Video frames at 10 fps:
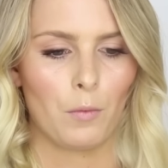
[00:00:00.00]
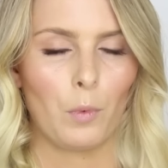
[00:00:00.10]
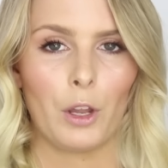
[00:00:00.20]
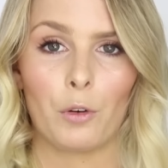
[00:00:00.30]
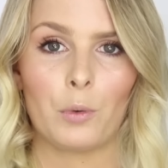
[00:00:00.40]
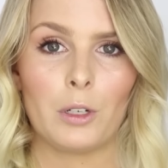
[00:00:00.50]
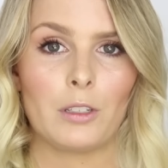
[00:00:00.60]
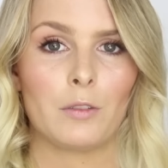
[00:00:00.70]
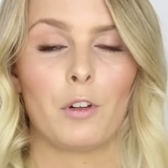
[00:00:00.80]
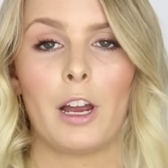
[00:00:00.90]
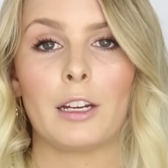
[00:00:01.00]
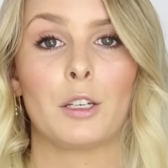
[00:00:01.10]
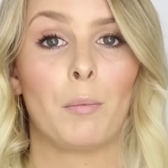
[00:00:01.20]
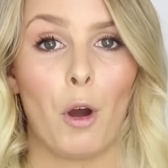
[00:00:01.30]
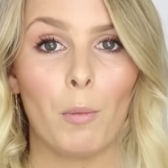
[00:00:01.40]
whether it was flying
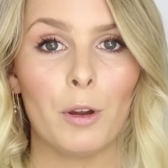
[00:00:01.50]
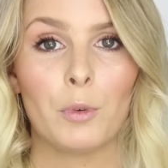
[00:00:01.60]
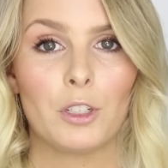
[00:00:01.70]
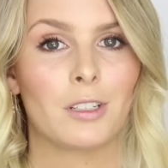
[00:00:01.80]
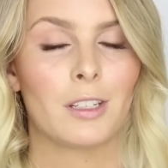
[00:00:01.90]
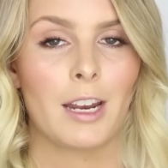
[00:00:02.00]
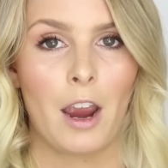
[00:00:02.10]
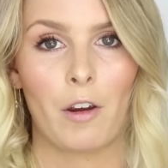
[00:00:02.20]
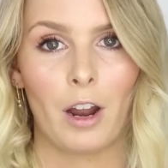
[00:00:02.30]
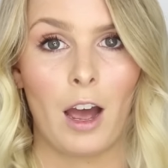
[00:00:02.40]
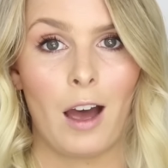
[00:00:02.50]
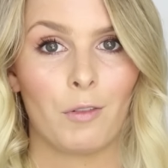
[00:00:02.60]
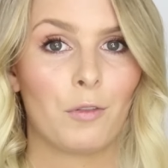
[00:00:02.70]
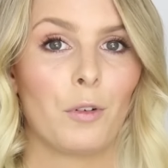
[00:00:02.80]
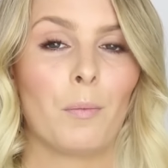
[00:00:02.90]
to Melbourne, which is an hour and a half
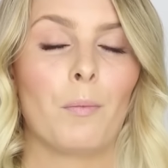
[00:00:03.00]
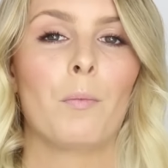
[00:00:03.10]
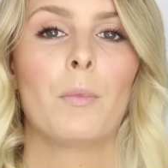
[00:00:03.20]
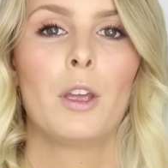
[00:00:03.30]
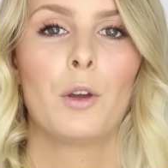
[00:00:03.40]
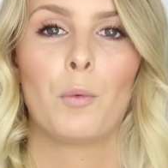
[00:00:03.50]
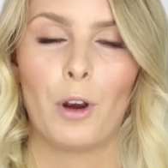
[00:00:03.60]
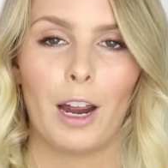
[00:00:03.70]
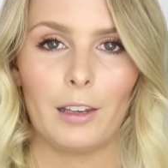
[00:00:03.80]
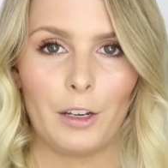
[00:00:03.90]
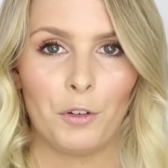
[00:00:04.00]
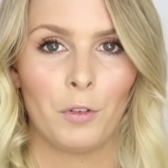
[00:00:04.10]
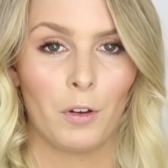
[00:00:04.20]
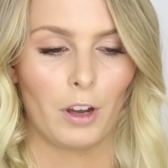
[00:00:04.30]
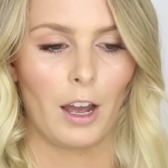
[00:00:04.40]
from where I
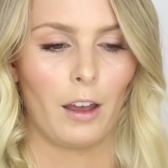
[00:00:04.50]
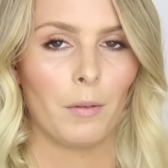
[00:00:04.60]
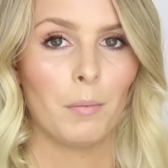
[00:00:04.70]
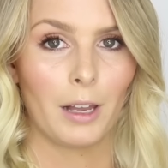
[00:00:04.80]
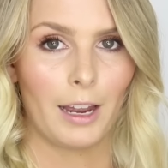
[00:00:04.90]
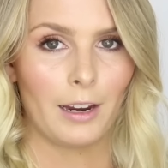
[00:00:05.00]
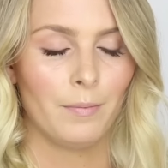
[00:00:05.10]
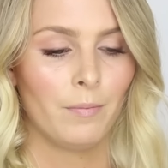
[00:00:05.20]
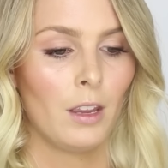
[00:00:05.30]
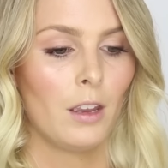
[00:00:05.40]
live via plane,